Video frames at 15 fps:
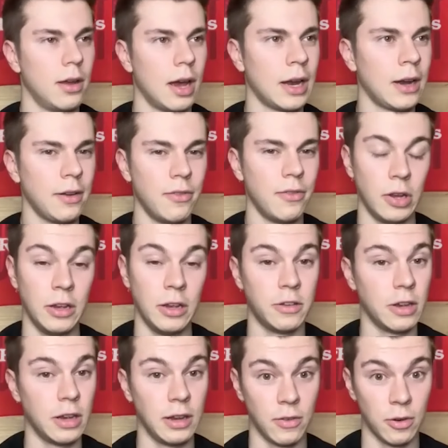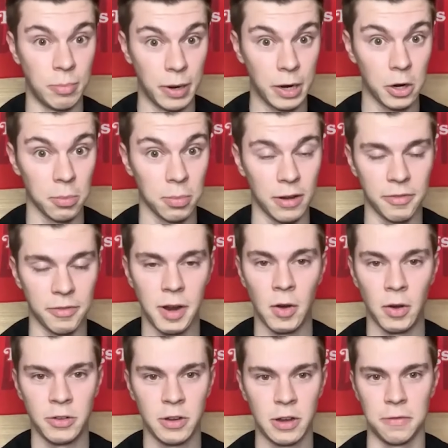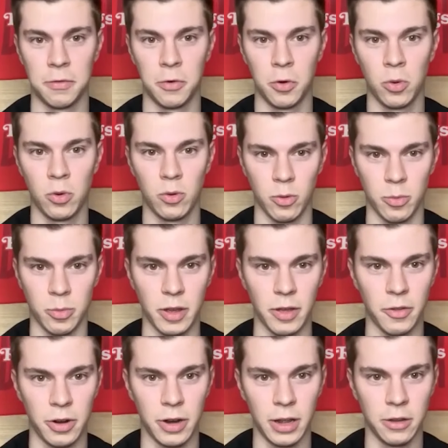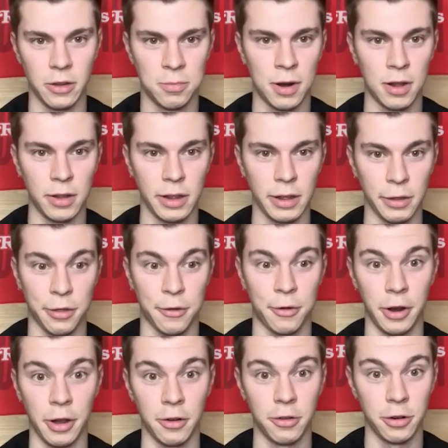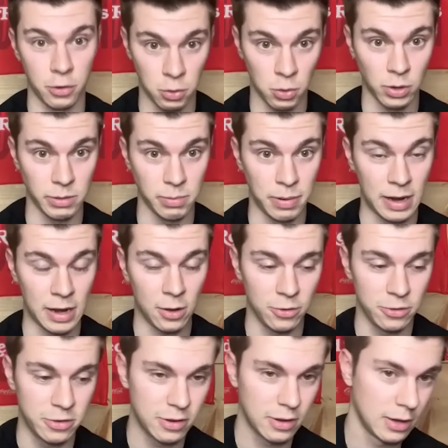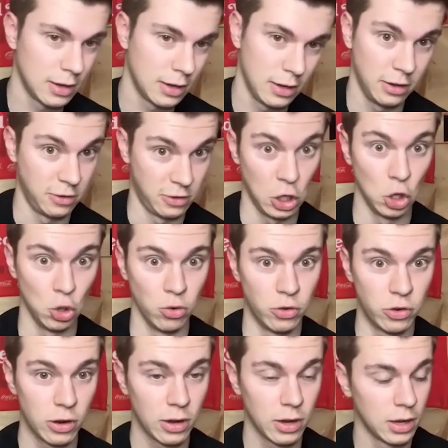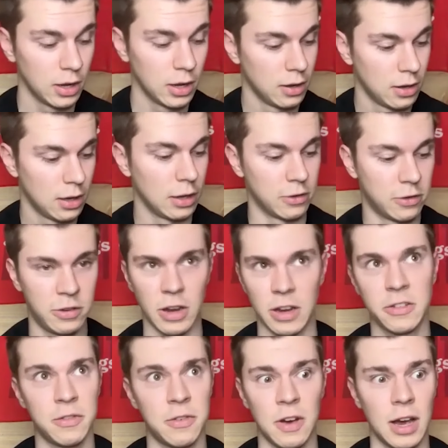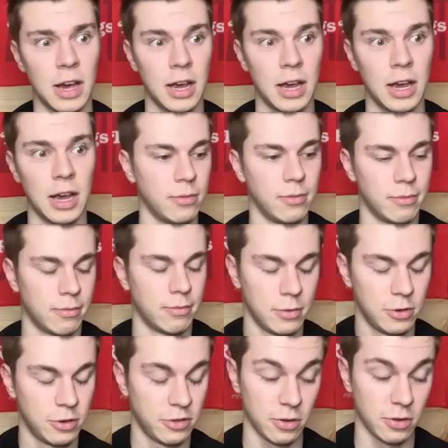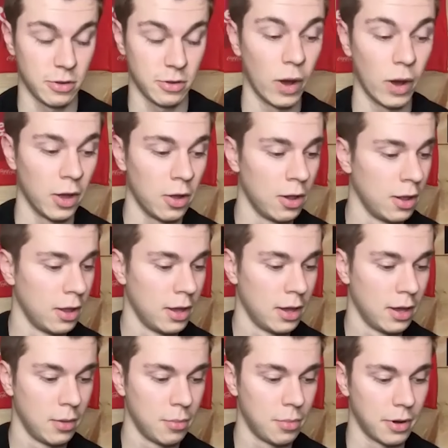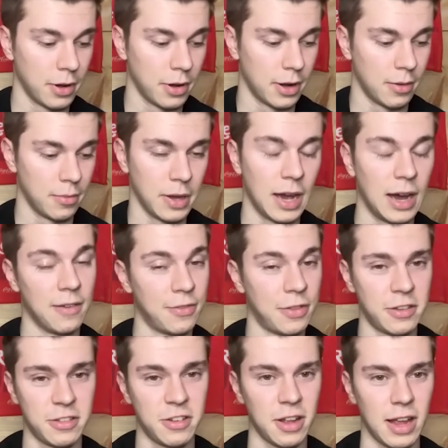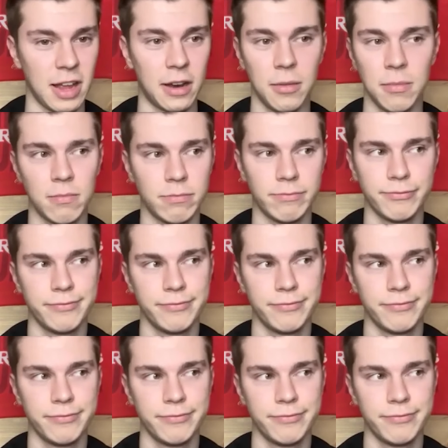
I don't even, he's even bigger buff now. I saw a photo of him the other day. He's probably like three hundred twenty pounds. He's huge. And six five and just a whale. But um, yeah, if they still had him.